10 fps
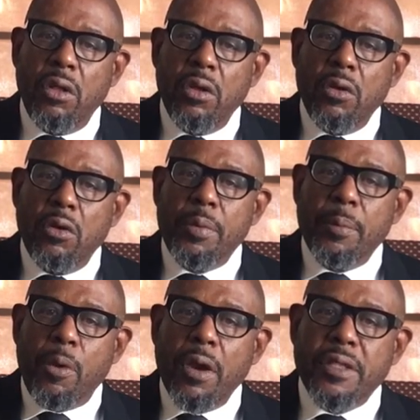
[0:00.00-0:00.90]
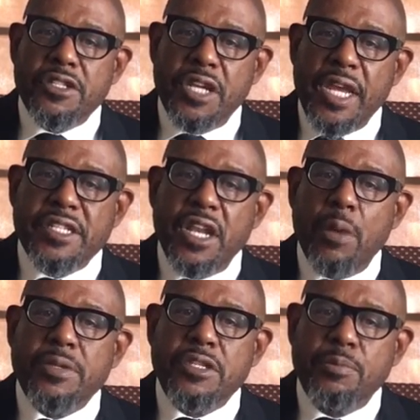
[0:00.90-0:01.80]
will be a part of the change that helps
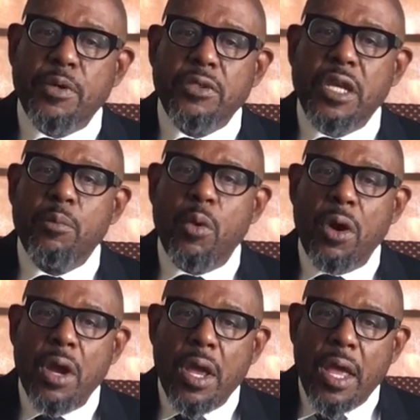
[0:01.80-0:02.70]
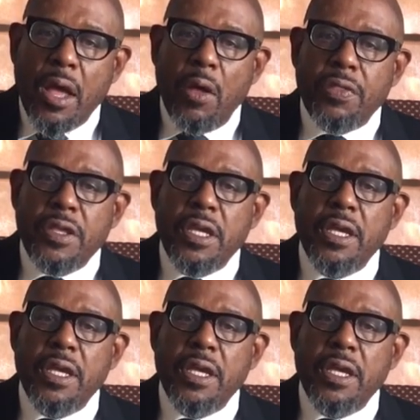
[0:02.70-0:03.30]
us build a more healthy,